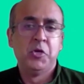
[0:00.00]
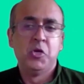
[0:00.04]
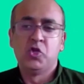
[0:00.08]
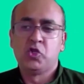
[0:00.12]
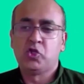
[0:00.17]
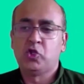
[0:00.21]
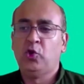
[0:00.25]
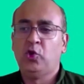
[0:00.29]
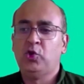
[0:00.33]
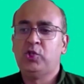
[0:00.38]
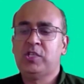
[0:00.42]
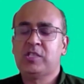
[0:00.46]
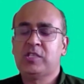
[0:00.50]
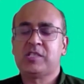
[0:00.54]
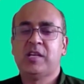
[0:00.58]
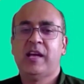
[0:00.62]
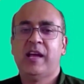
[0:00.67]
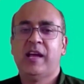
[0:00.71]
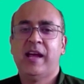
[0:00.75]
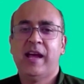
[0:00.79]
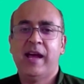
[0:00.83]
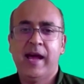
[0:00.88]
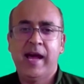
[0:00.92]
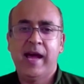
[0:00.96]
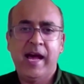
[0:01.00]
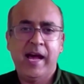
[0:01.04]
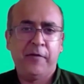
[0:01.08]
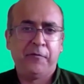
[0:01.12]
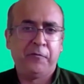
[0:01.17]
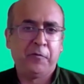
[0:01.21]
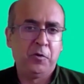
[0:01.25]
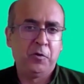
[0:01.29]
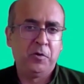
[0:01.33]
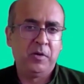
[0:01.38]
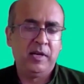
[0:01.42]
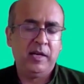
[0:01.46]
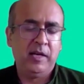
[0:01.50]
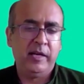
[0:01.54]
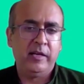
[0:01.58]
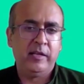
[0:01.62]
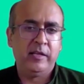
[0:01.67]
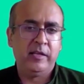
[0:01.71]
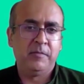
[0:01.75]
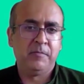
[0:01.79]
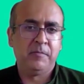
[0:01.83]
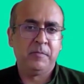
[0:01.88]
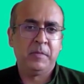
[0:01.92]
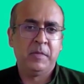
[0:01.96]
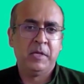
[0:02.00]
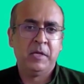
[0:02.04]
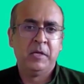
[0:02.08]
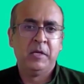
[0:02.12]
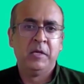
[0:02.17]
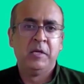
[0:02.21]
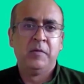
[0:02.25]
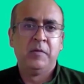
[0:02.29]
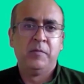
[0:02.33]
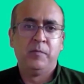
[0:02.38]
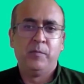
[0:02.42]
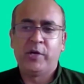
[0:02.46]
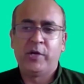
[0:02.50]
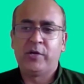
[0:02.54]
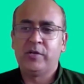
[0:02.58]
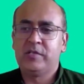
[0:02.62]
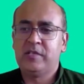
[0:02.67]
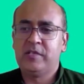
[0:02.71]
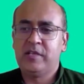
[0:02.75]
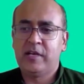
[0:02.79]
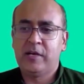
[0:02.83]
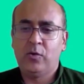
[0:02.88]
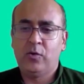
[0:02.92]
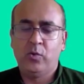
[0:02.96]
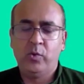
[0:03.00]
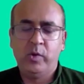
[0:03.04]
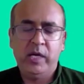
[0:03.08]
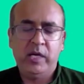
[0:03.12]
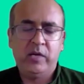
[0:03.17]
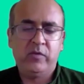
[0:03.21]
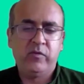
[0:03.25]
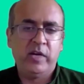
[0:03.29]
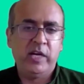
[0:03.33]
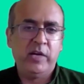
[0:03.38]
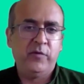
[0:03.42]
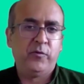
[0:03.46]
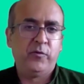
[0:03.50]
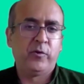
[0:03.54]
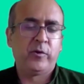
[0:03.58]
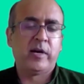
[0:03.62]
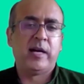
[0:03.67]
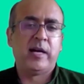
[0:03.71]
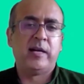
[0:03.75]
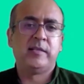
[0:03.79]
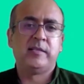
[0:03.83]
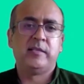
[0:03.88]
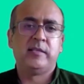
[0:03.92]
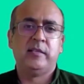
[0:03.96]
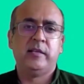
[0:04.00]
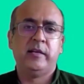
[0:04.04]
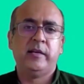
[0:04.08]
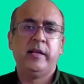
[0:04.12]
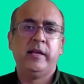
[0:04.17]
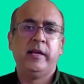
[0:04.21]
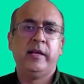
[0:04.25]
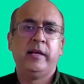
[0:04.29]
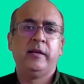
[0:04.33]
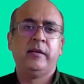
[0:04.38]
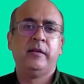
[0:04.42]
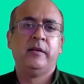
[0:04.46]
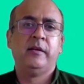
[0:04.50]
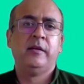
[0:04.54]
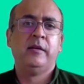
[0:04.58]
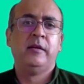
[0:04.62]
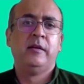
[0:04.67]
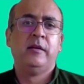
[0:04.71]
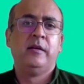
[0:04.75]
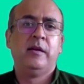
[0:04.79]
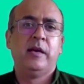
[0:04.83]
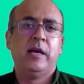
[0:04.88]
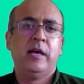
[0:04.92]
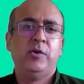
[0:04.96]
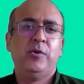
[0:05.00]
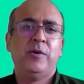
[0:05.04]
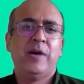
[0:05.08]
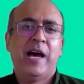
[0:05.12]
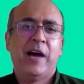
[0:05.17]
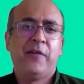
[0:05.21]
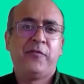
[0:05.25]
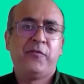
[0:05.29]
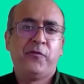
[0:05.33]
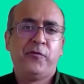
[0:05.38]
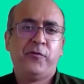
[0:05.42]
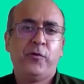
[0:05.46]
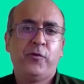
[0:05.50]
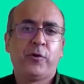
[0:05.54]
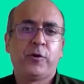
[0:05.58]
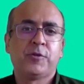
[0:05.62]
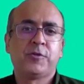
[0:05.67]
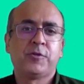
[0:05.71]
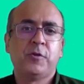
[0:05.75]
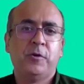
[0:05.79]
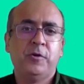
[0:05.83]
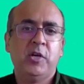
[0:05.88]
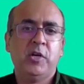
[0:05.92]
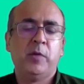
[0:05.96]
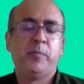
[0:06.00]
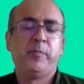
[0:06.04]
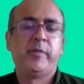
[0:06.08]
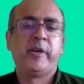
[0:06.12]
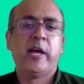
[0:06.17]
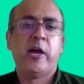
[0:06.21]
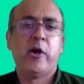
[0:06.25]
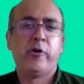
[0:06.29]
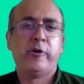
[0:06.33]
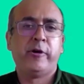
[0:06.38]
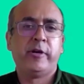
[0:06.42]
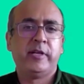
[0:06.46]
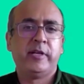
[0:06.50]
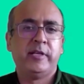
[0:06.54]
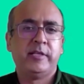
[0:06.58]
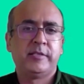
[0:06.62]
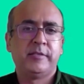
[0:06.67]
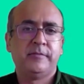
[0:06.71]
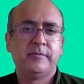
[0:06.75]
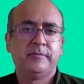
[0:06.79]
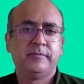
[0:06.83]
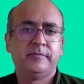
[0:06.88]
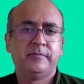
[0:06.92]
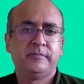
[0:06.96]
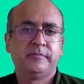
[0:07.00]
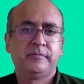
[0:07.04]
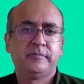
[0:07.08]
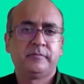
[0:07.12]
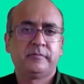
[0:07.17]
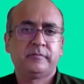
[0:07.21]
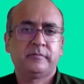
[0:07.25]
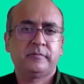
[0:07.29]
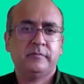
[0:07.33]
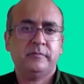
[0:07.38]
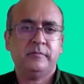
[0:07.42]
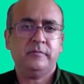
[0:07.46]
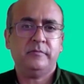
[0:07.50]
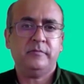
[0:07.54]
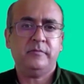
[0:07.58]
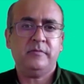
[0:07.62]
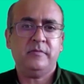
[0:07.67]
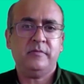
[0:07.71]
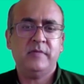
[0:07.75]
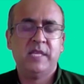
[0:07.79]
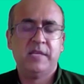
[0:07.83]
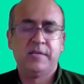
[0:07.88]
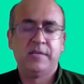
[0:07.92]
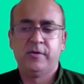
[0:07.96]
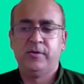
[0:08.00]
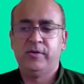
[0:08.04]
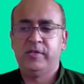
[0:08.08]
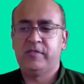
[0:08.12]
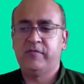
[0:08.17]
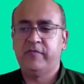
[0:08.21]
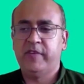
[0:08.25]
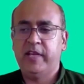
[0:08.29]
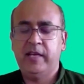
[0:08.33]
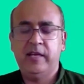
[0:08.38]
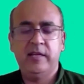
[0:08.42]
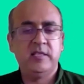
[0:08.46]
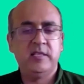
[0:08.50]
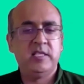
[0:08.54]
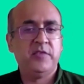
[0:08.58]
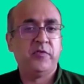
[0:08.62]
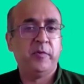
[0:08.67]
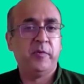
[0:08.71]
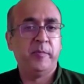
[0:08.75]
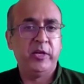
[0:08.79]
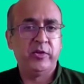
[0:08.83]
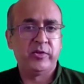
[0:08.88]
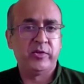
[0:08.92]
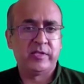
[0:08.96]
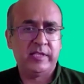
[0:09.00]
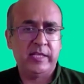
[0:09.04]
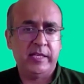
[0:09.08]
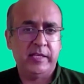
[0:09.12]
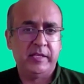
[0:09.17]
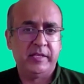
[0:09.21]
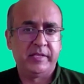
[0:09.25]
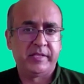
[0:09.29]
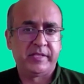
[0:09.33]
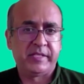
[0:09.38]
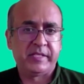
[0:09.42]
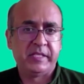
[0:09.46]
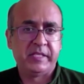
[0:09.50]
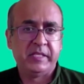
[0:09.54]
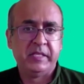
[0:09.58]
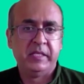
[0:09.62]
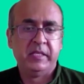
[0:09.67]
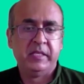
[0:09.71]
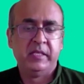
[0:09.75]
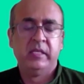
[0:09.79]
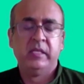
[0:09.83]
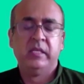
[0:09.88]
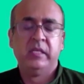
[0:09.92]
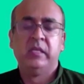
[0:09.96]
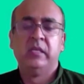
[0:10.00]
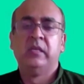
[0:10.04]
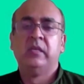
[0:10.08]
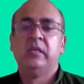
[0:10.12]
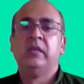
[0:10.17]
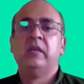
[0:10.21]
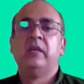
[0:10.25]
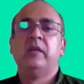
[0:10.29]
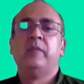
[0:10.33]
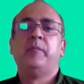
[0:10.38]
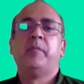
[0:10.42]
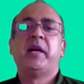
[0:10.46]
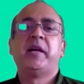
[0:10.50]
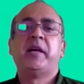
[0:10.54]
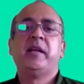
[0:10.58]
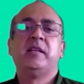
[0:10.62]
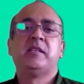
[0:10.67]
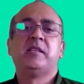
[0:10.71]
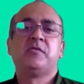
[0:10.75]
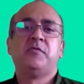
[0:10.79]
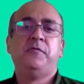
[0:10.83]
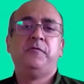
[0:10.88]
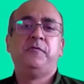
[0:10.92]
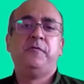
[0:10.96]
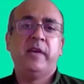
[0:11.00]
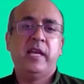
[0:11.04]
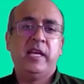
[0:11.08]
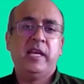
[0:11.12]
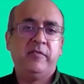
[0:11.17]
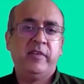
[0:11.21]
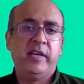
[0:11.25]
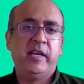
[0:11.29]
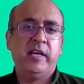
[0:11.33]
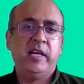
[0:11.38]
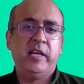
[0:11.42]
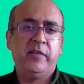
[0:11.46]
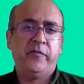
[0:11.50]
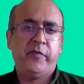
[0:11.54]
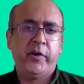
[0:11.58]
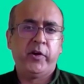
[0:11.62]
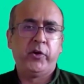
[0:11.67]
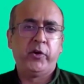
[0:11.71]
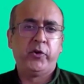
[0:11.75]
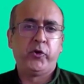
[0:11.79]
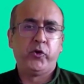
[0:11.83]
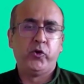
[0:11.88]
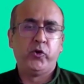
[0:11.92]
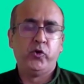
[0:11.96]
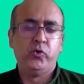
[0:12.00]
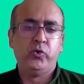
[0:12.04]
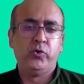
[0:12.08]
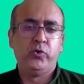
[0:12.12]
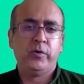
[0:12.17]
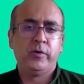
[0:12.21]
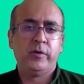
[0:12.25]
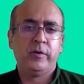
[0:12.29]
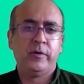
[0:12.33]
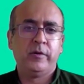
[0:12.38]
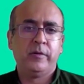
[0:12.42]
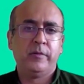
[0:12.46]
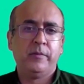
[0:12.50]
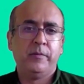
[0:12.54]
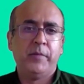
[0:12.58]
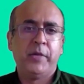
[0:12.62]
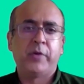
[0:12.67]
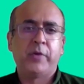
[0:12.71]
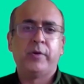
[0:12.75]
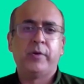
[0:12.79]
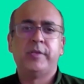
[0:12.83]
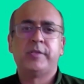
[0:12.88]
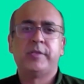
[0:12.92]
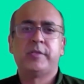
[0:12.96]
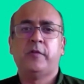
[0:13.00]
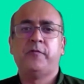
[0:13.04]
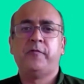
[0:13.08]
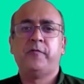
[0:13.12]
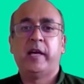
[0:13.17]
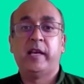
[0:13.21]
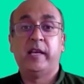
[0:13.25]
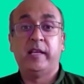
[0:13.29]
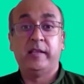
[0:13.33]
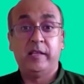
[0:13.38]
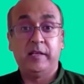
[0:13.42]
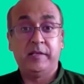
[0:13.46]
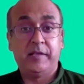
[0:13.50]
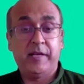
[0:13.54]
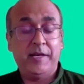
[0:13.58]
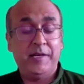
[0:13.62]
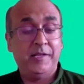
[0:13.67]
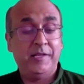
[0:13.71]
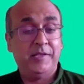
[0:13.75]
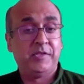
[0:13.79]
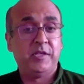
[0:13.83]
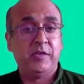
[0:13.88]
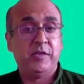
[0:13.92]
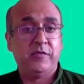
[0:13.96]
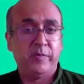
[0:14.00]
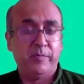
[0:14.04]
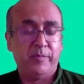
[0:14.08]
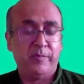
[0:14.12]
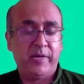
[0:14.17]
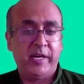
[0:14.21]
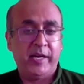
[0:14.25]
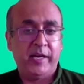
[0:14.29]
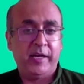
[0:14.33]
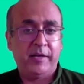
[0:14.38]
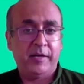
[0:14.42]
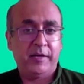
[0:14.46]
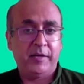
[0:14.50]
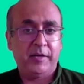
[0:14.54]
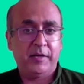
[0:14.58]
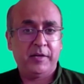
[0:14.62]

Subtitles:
So you just have to delete them because there are only 24 hours in the day and you have to focus on your priorities. So it's very easy for me to say this, but it's very, very difficult to do because of another tendency of the brain